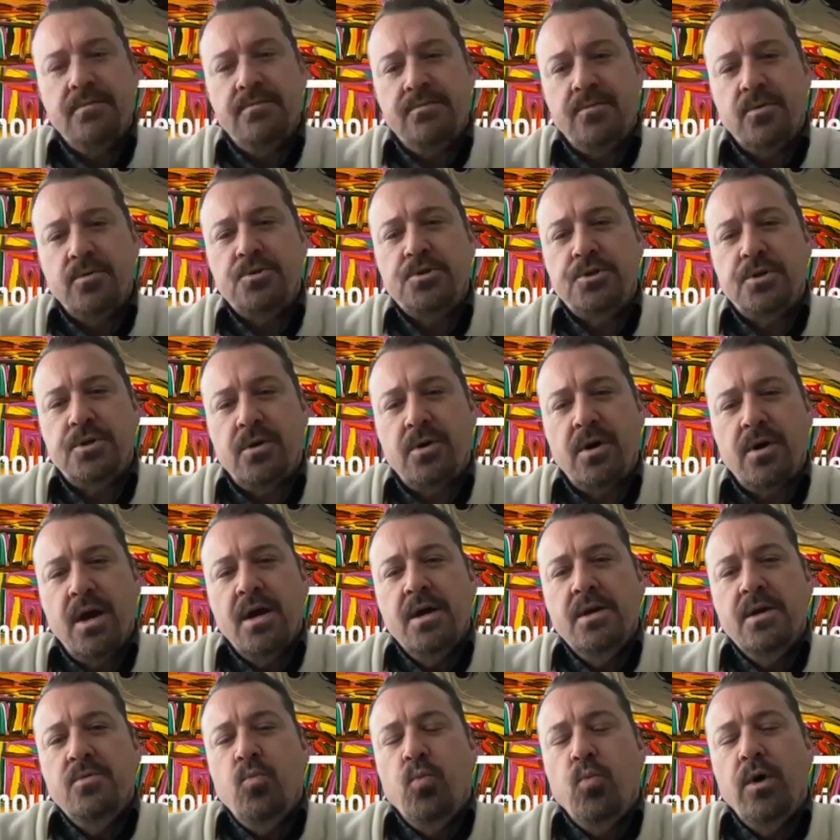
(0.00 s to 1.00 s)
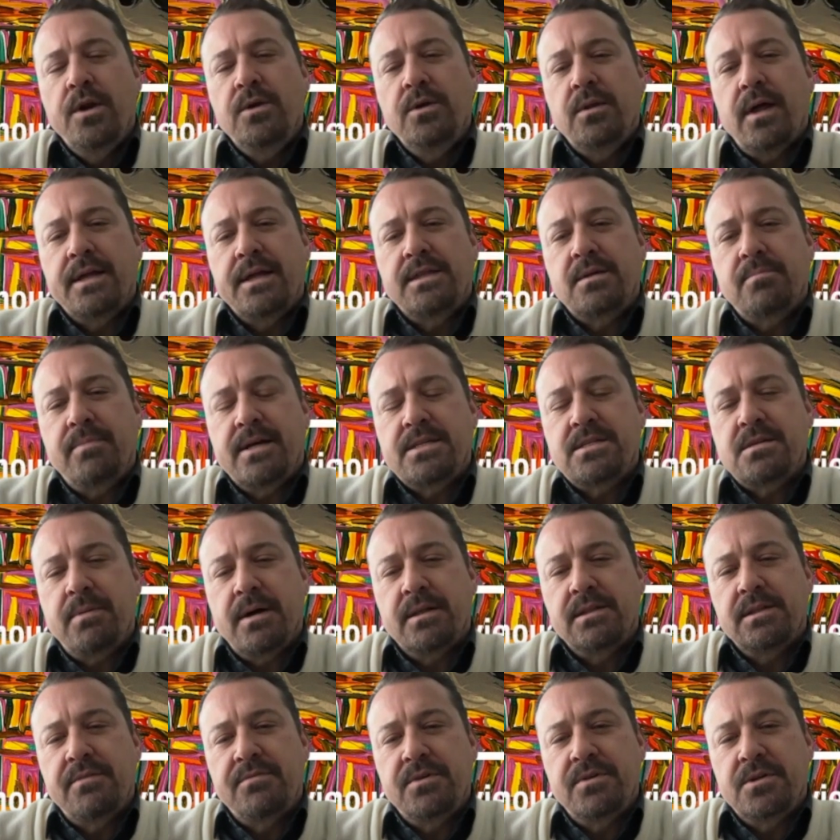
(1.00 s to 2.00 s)
For sure. What do you like the best
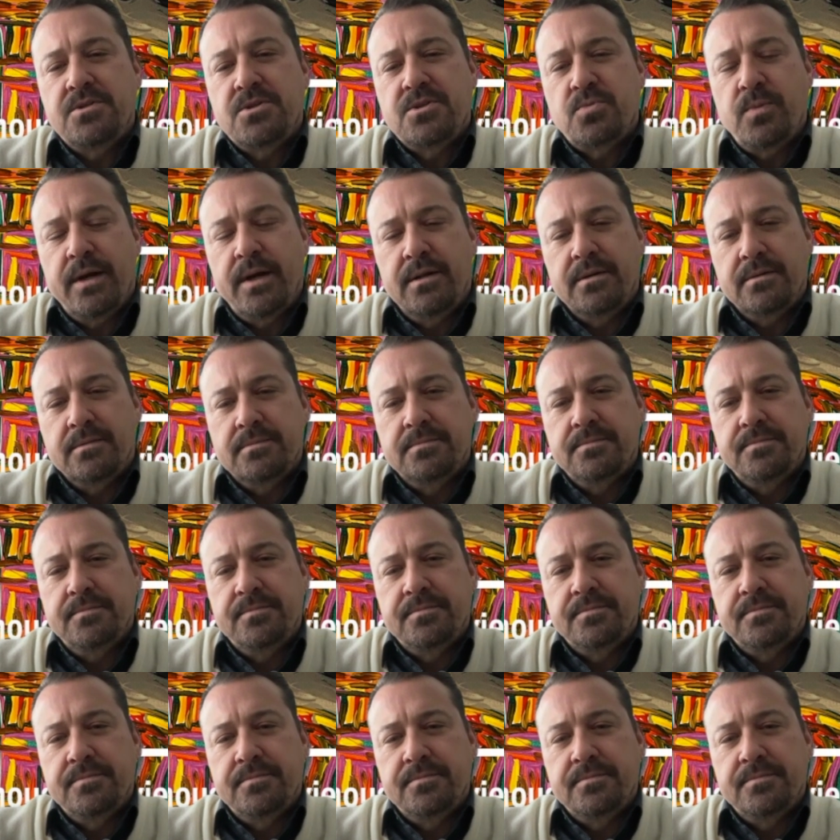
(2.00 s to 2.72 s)
about living in Sweden?